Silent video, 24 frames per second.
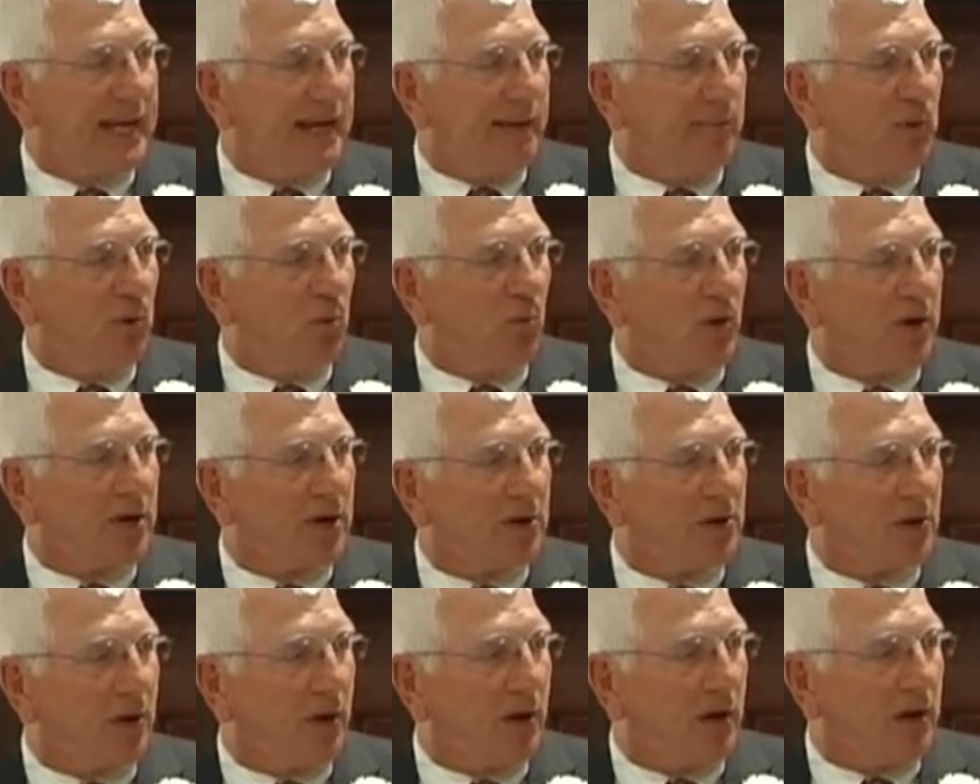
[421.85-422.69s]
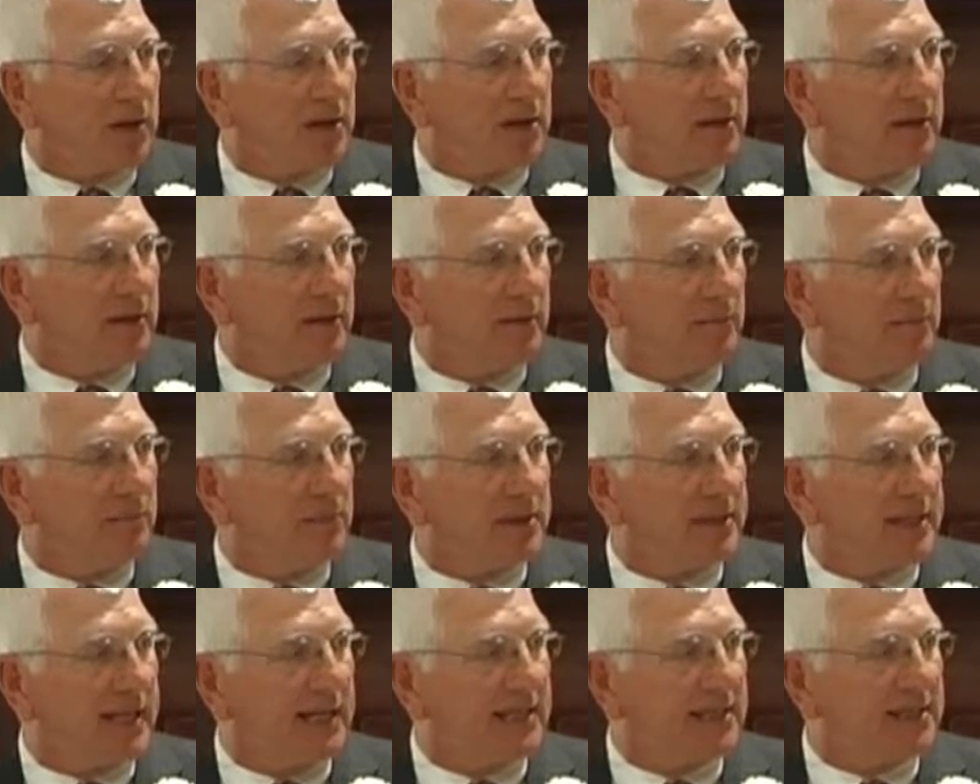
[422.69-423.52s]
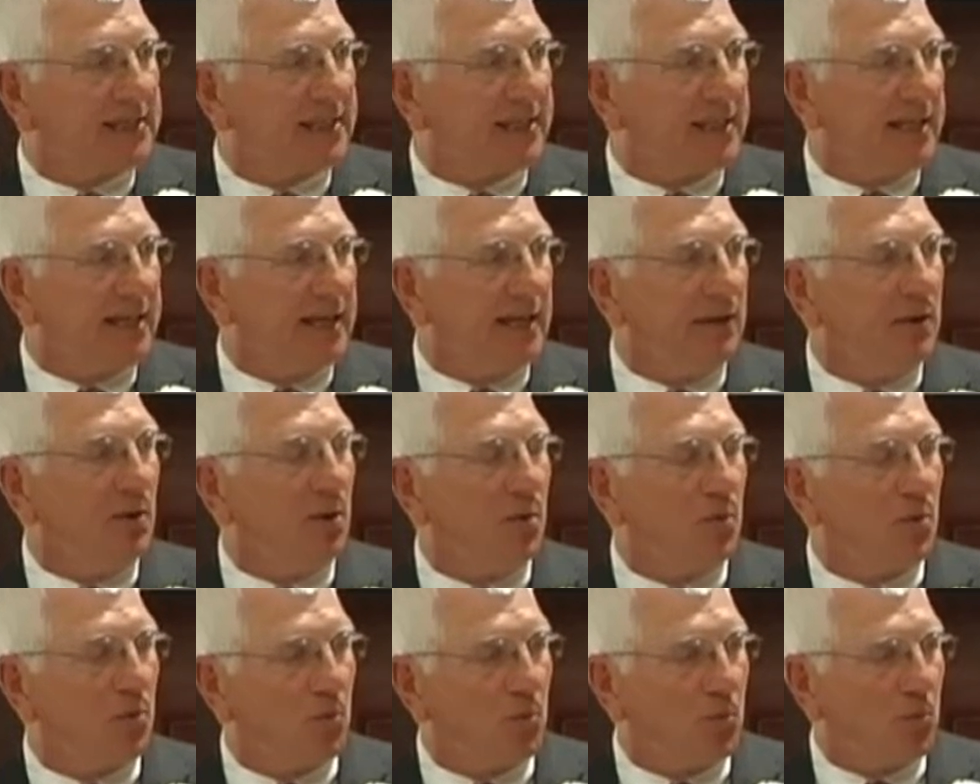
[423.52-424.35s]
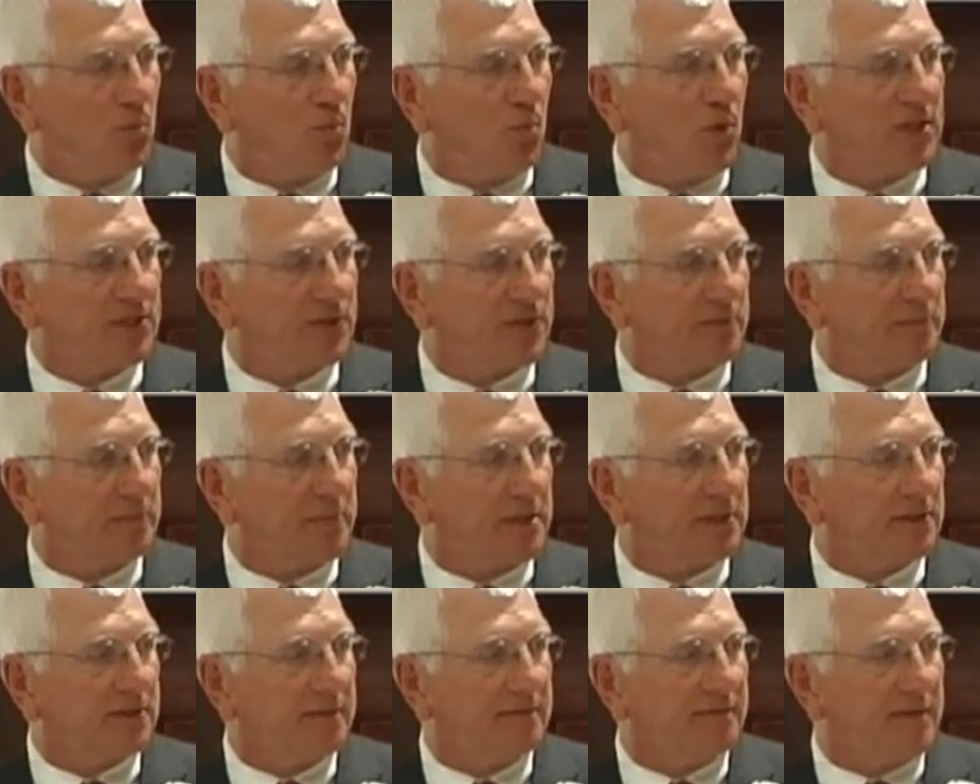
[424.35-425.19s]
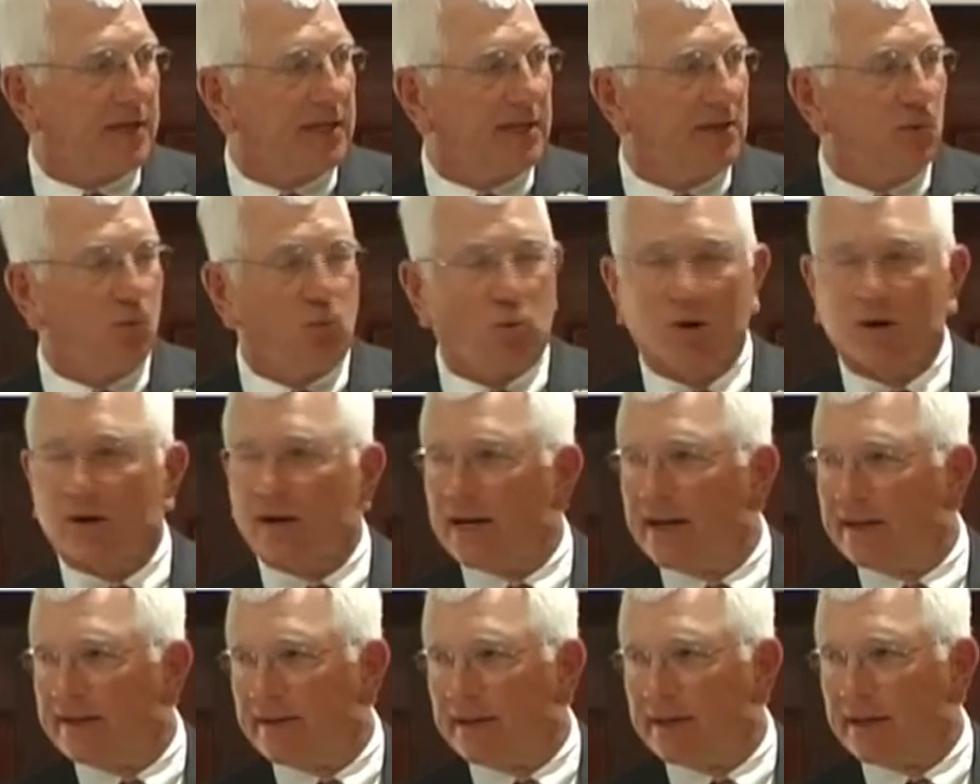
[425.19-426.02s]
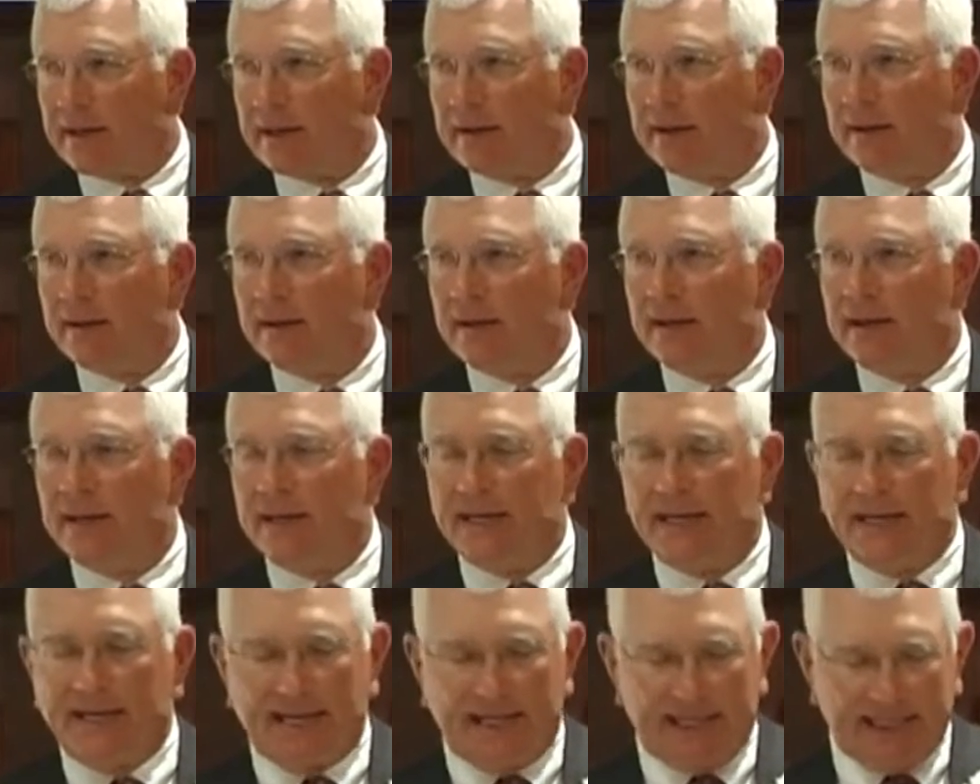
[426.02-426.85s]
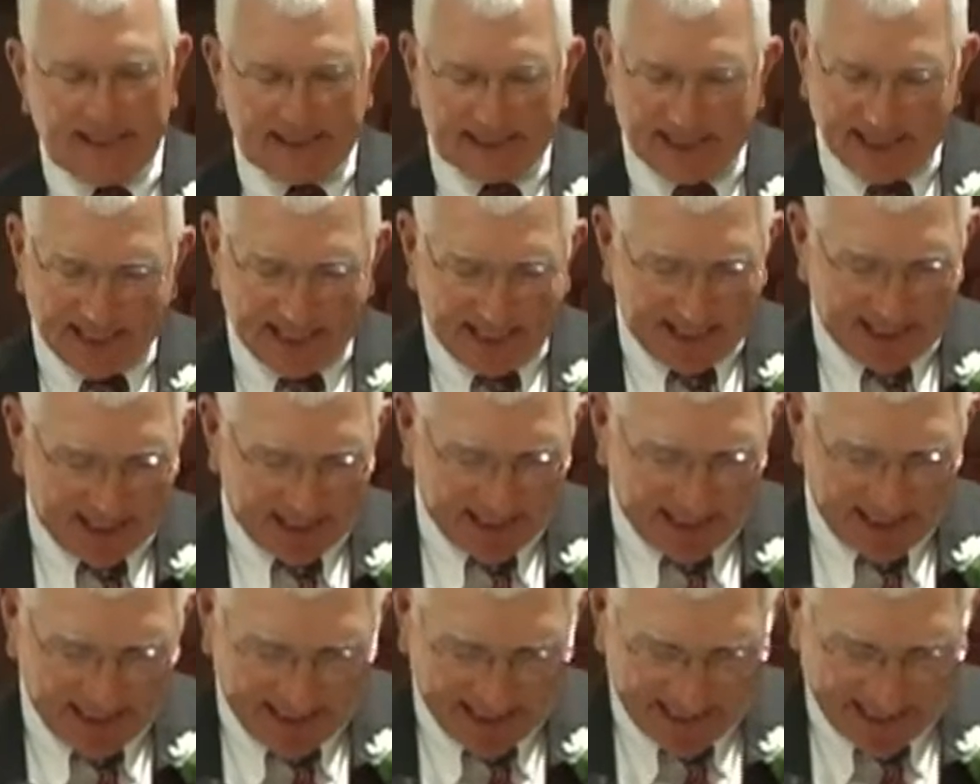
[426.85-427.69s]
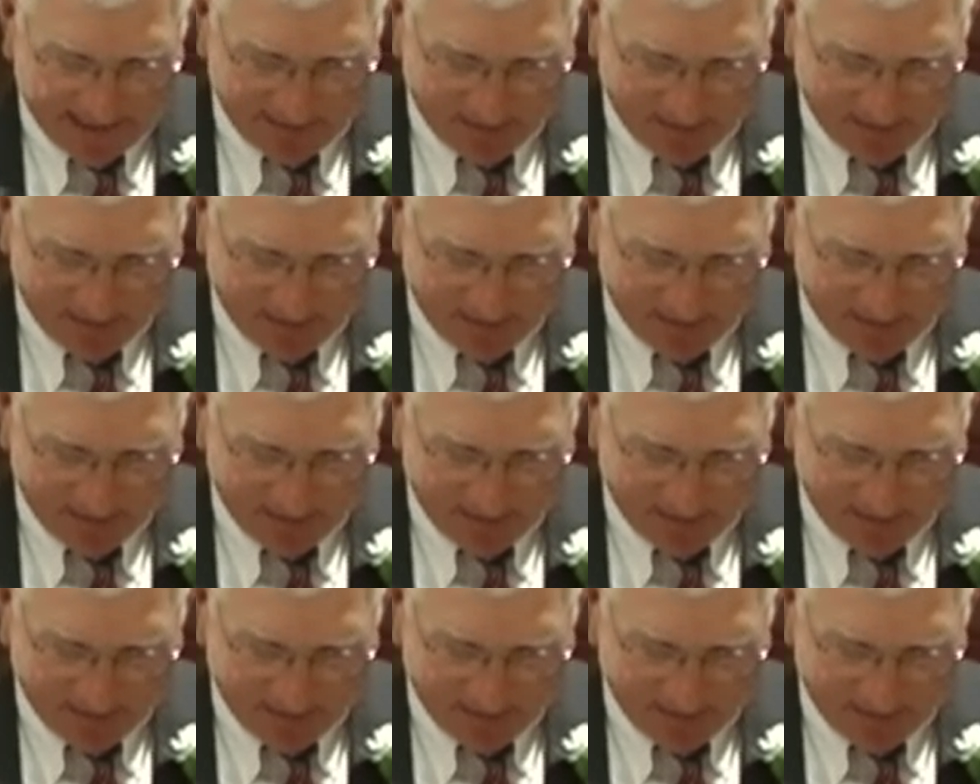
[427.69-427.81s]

game at 1 o'clock, but that's the Western Pennsylvania work ethic. And he said, I